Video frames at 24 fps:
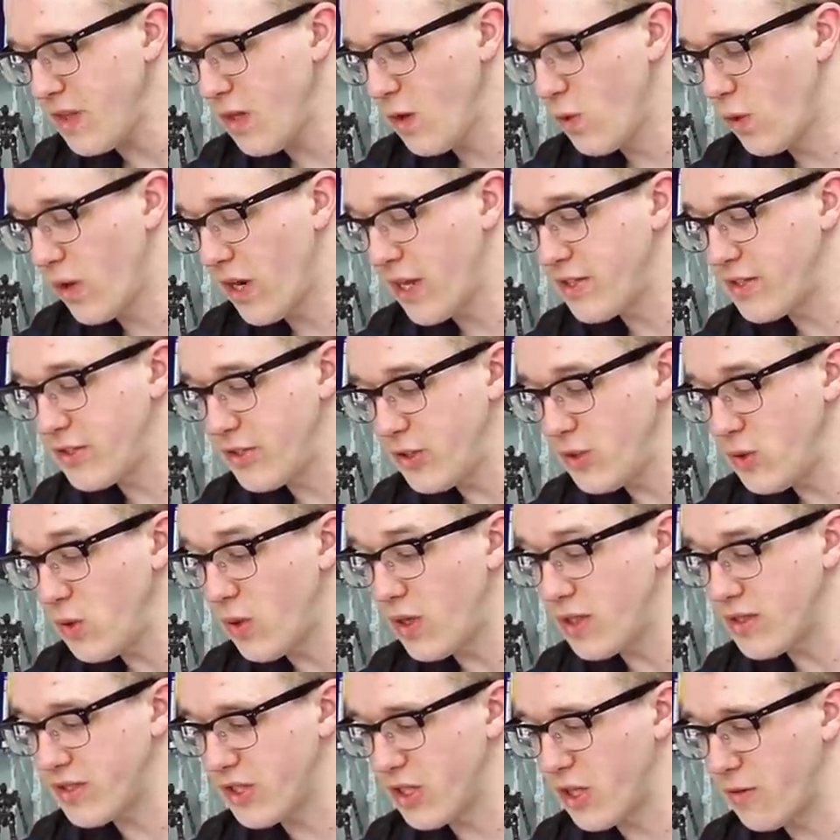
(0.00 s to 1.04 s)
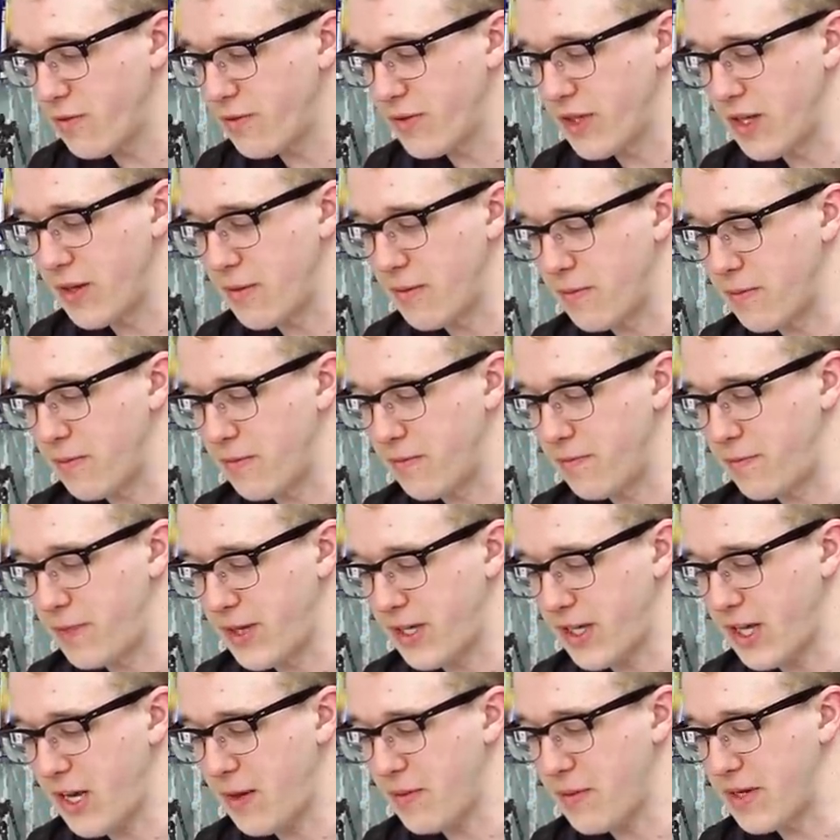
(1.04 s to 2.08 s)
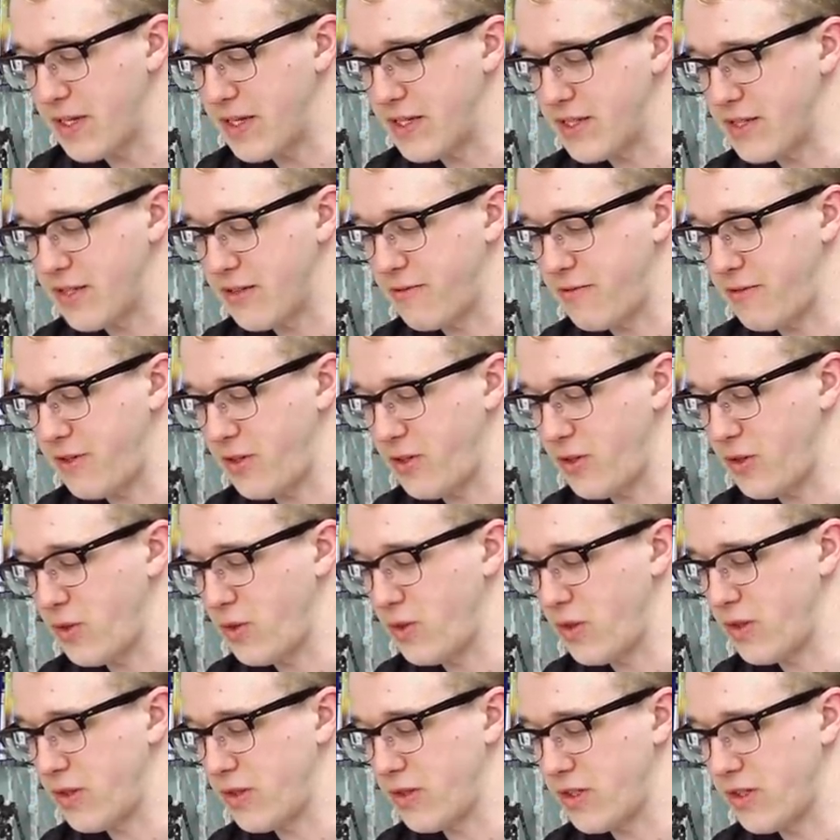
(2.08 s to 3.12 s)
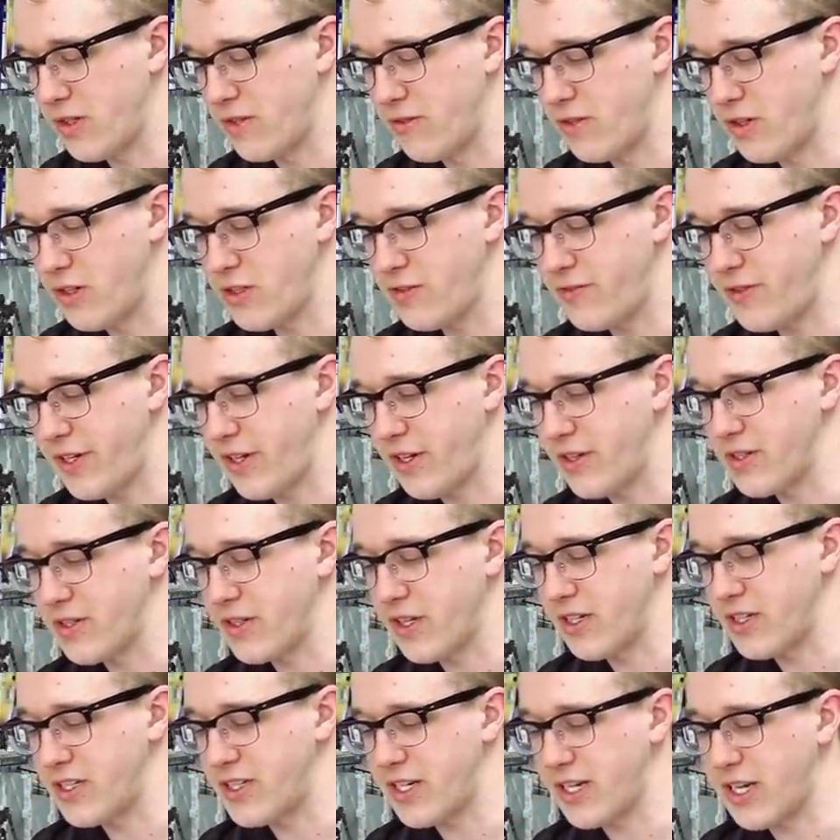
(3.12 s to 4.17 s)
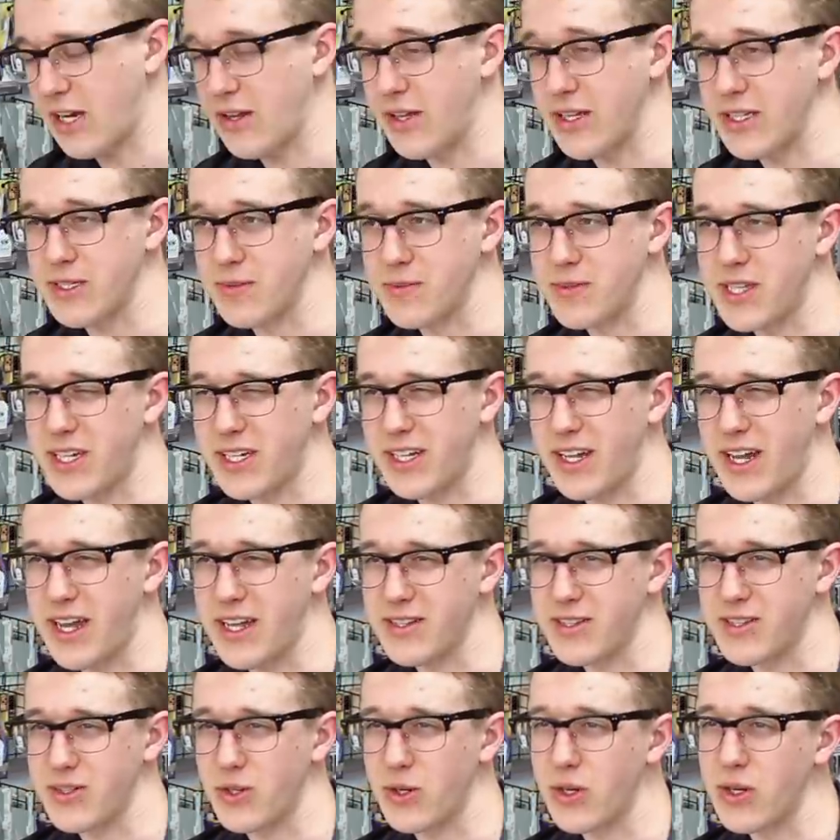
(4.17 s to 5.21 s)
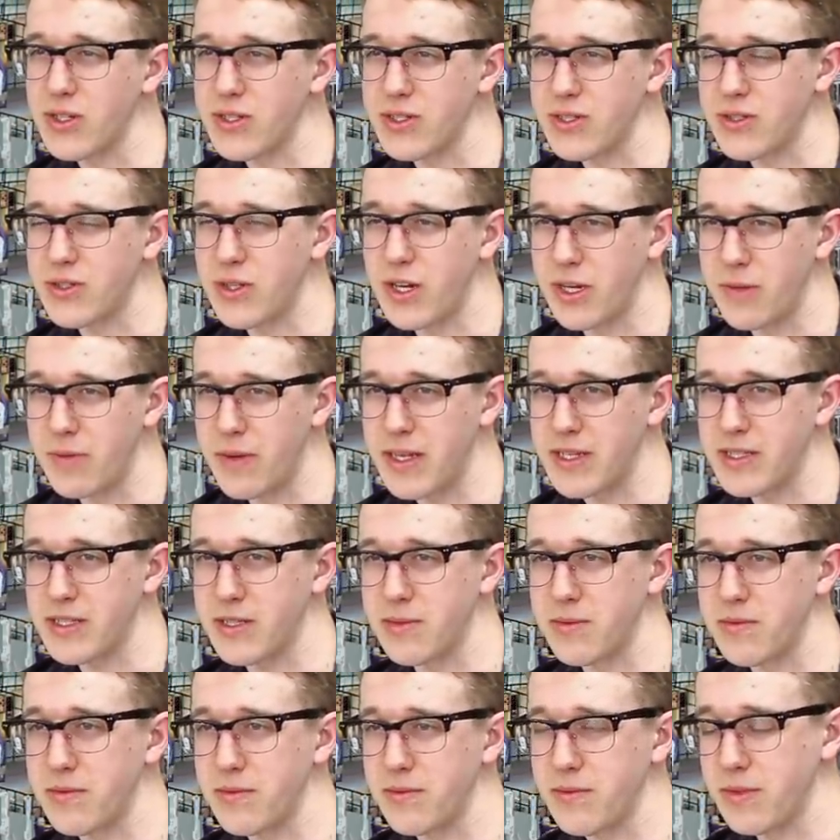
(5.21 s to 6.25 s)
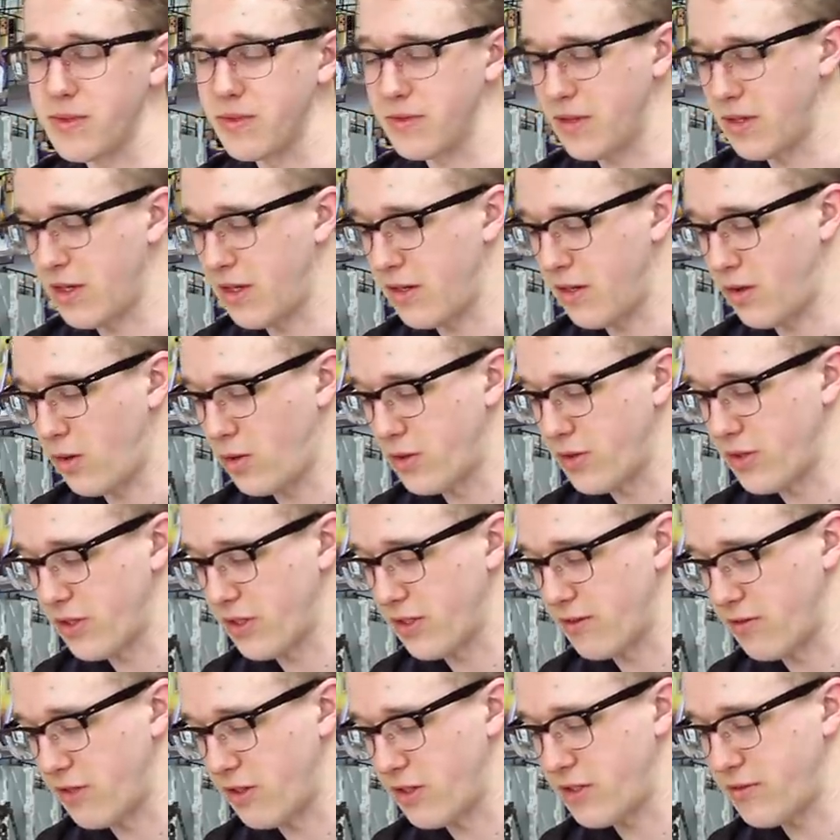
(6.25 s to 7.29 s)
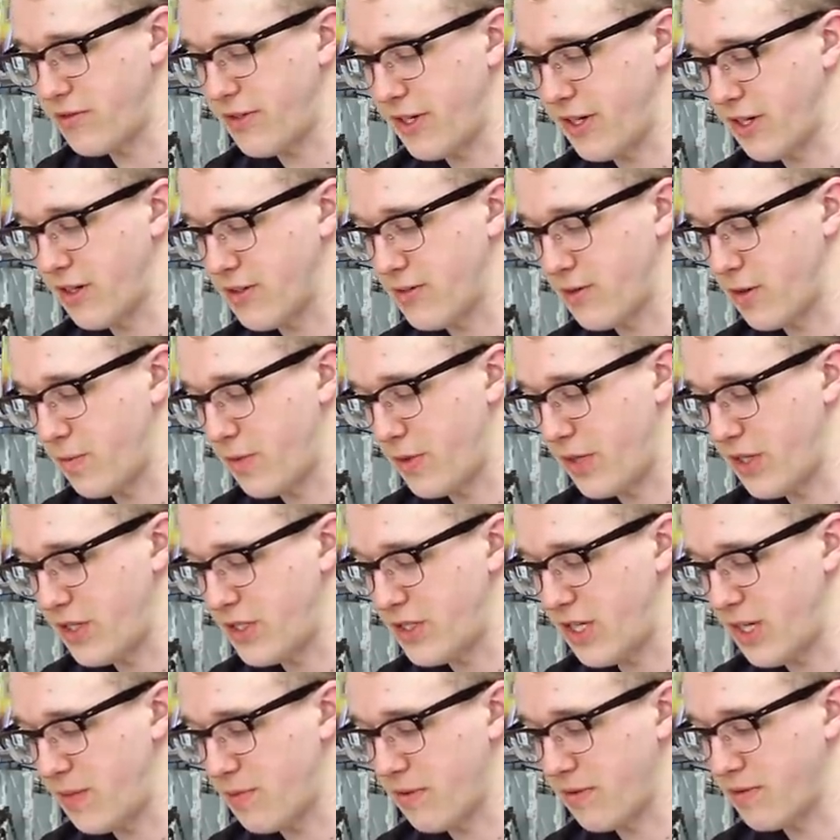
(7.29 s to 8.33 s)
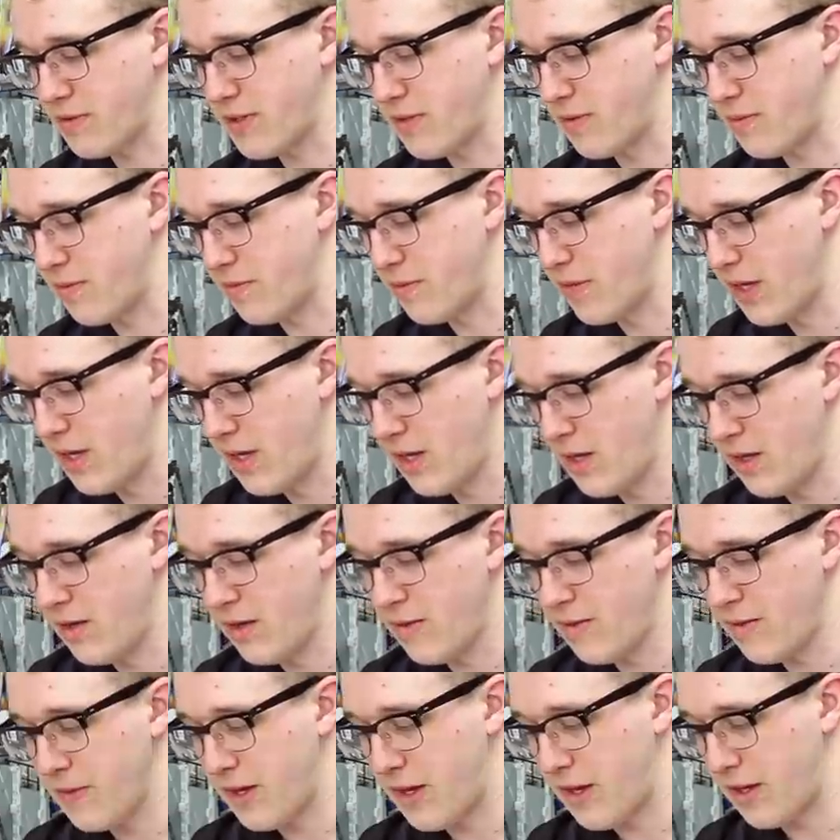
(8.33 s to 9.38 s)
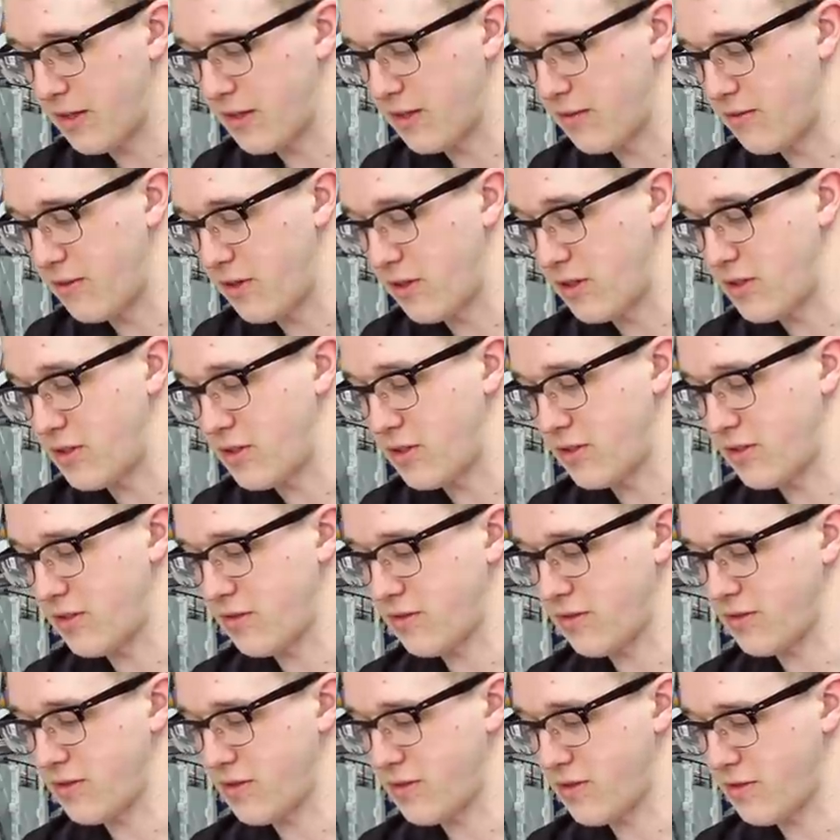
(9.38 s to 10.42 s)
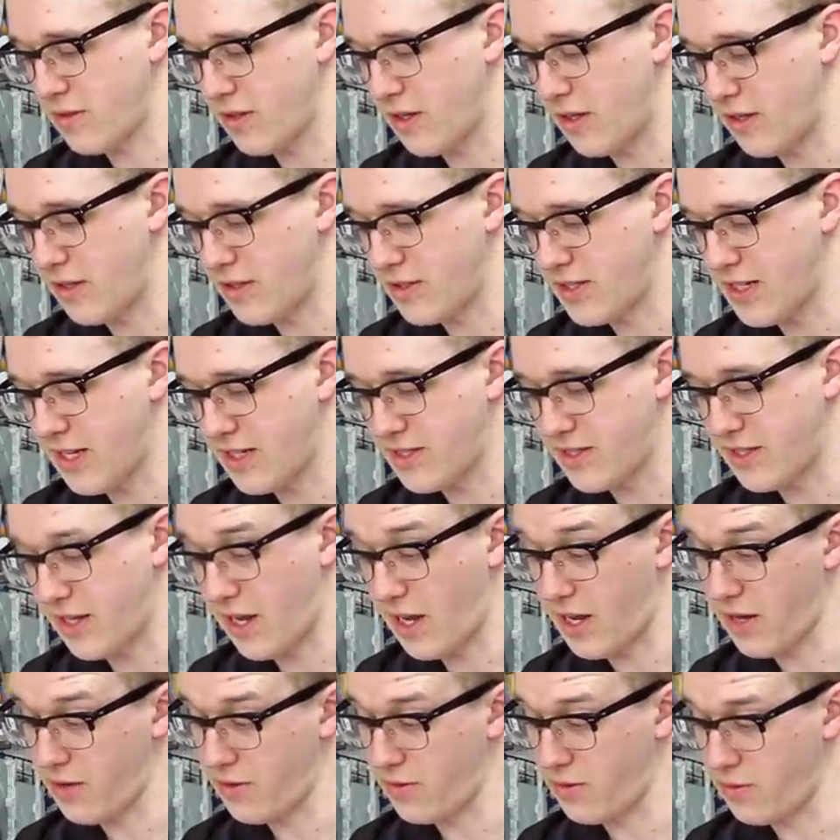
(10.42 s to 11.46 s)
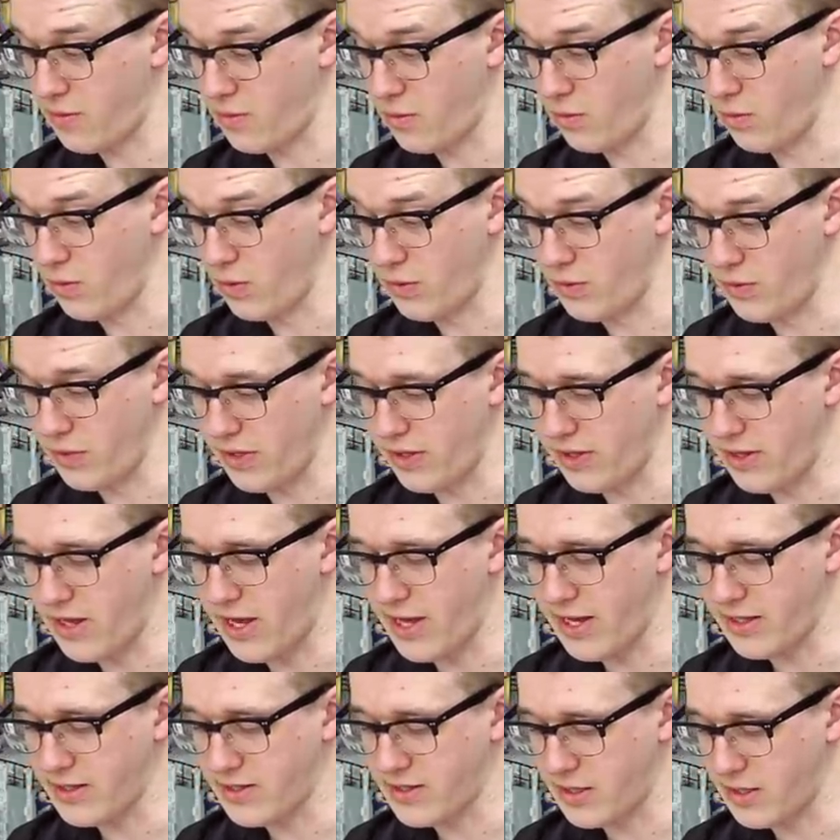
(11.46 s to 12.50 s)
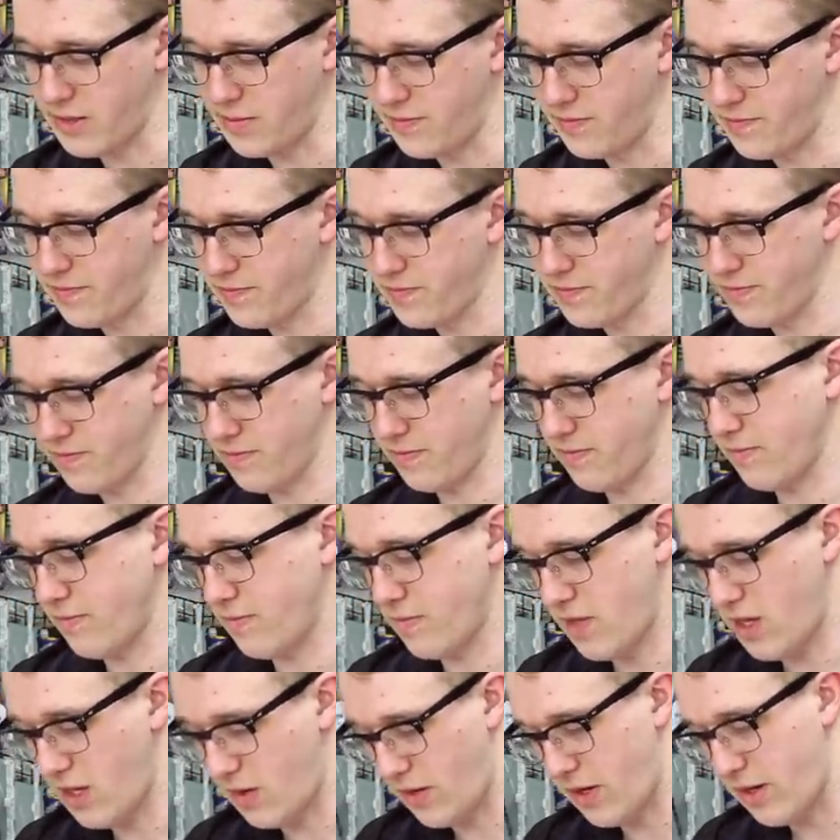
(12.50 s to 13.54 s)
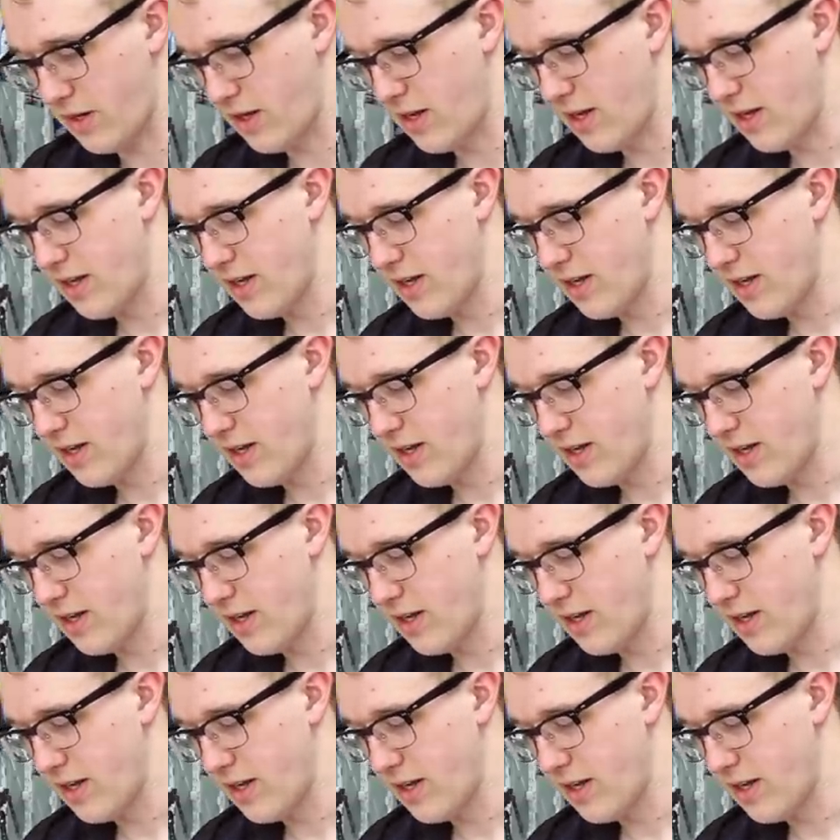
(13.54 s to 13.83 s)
what I do want to hopefully pick up is a few Converge figures. Going to check out like some secondhand stores and try to buy some uh, older Converge figures for pretty cheap of some uh, Converge uh, sets that I would really like. So anyway,